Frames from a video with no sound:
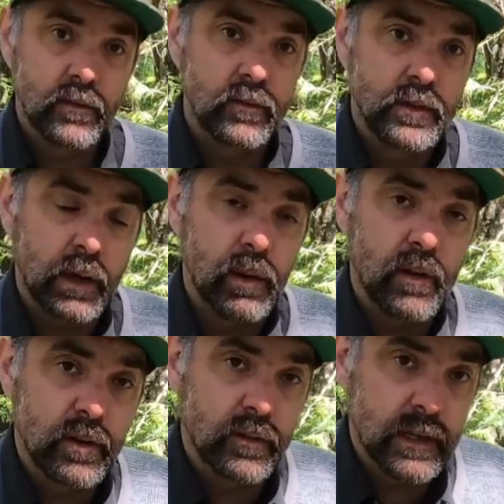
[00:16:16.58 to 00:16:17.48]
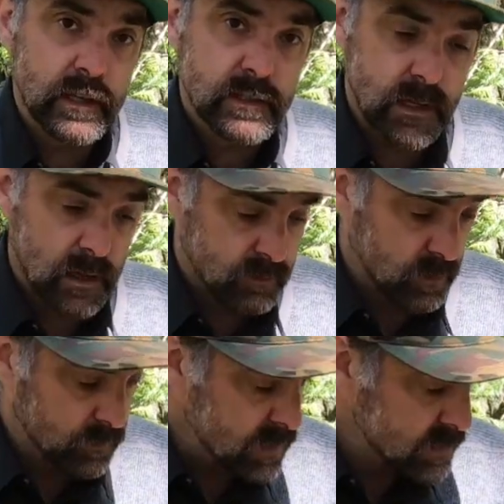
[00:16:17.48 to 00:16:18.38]
take away a few things
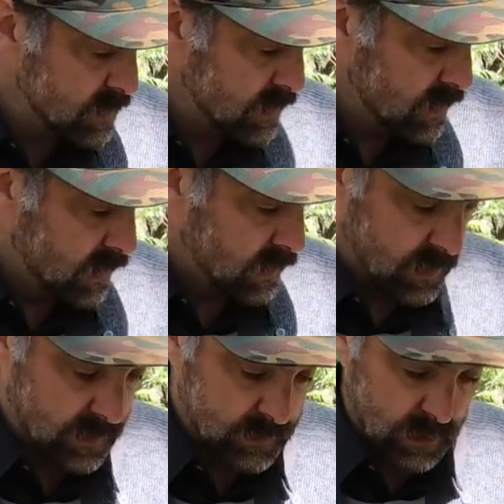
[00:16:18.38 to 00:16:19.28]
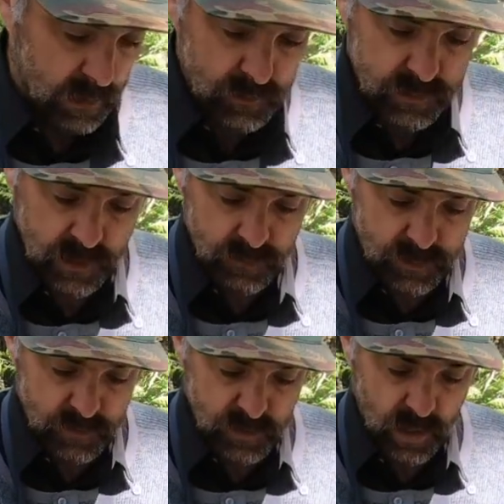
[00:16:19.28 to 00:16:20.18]
from this. And I'll just give you
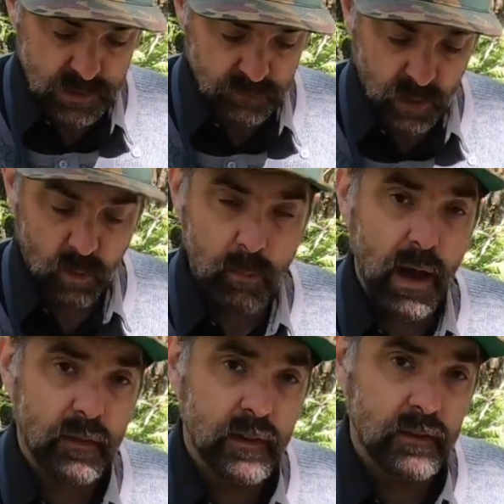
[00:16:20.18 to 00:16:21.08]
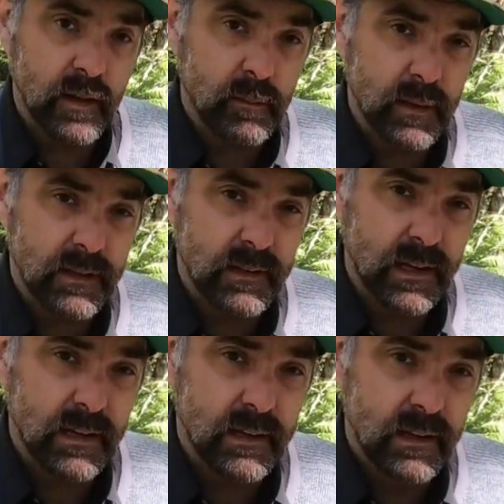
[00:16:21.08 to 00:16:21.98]
some shots of how I pack things up, and
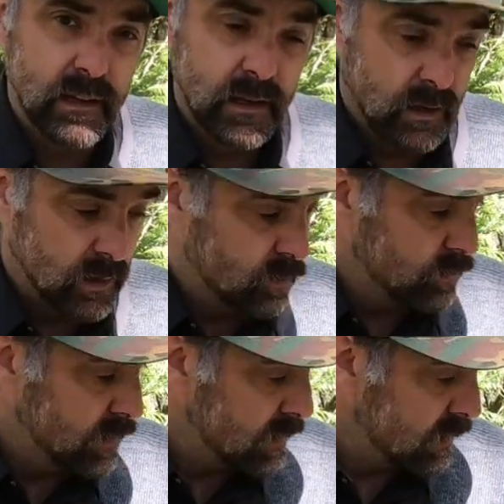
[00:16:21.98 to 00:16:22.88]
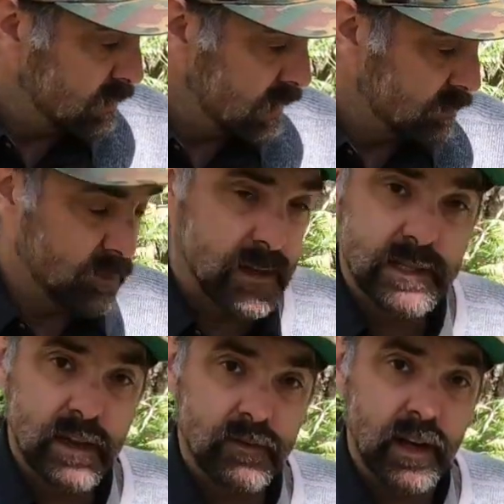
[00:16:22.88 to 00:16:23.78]
hopefully you'll have a fun,
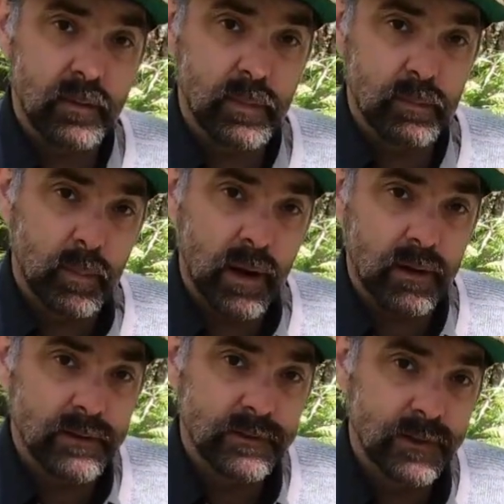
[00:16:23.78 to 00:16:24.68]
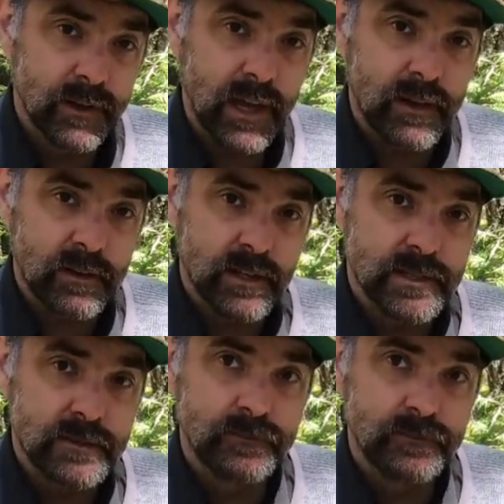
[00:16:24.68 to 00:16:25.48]
safe hunt and be prepared. Okay, thanks for this.